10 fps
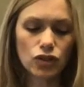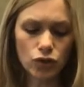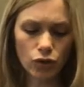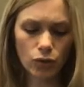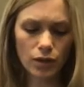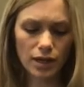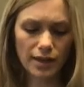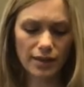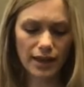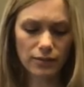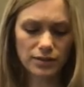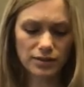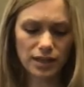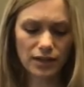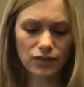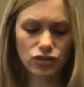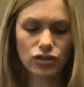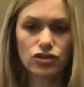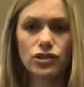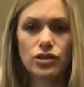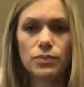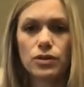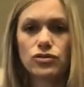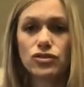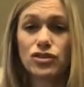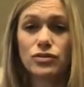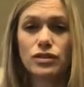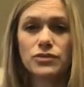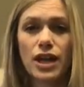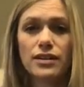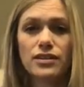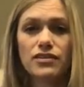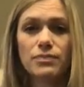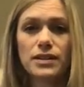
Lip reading: So that was kind of a traditional approach to do an objective,